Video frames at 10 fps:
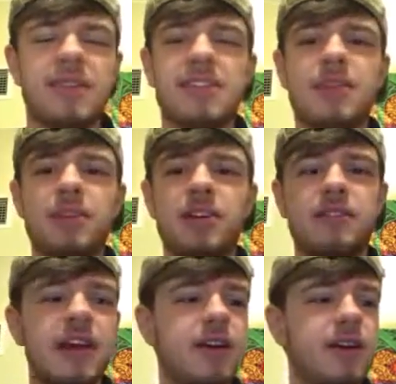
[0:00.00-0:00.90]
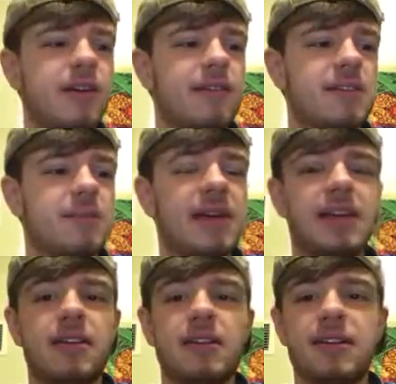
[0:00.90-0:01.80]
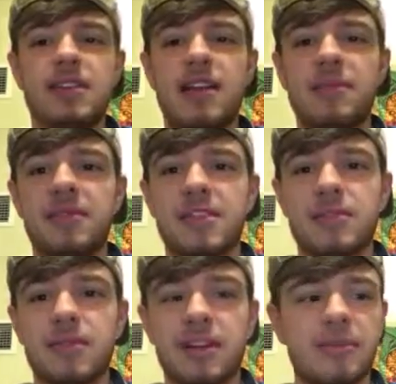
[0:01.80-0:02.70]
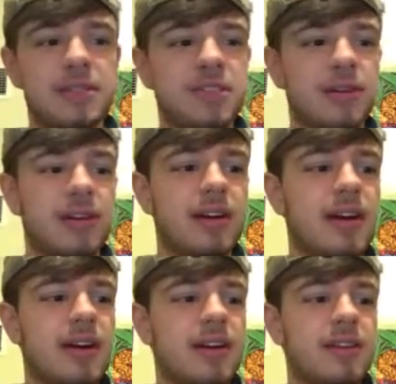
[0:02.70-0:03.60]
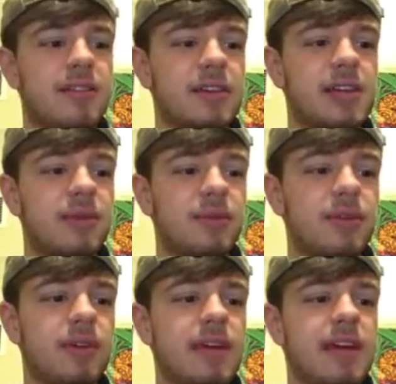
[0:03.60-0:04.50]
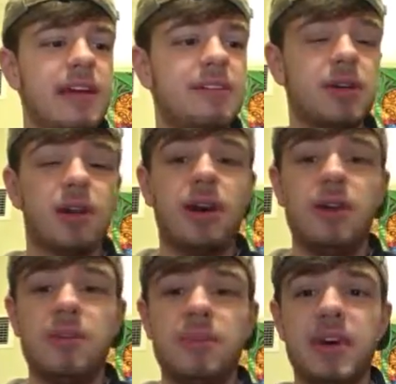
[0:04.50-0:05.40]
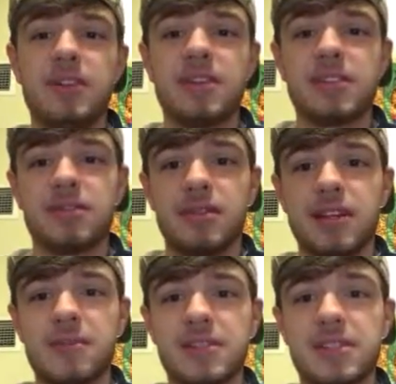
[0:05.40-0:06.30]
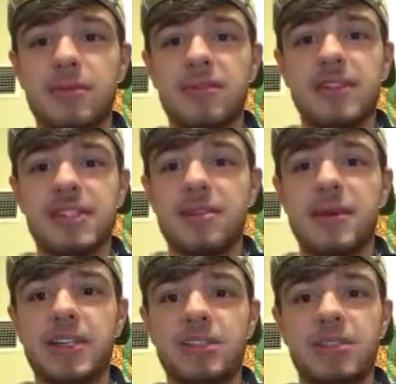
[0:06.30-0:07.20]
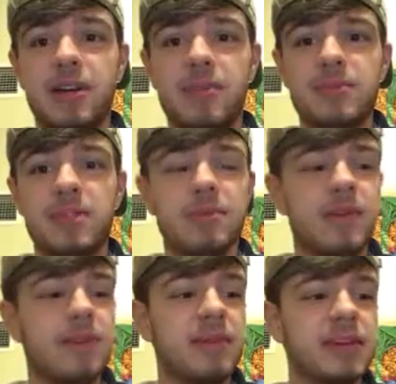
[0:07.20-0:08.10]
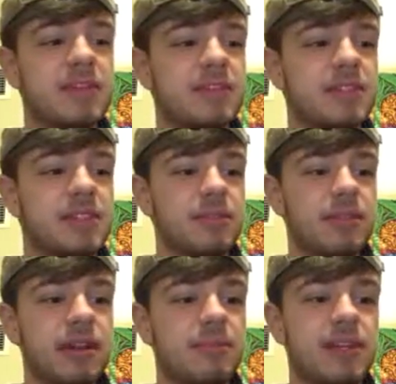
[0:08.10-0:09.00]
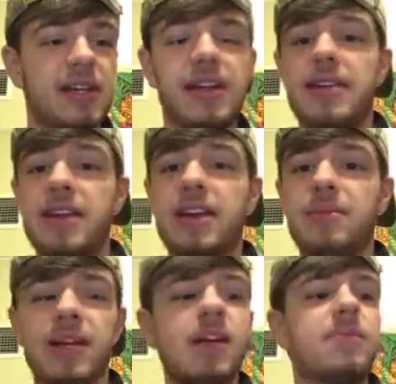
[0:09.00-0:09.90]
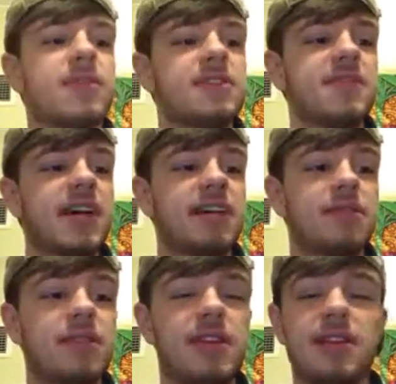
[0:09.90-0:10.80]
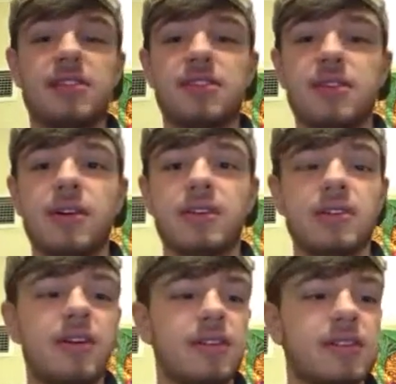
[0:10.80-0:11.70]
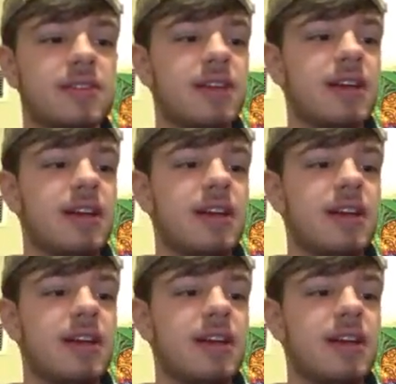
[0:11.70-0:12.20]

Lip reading: This number could vary, however, depending on the type of physical therapist you are. For example, if you are a home care physical therapist that would visit a patient's home to administer physical therapy, they could make upwards of $93,200.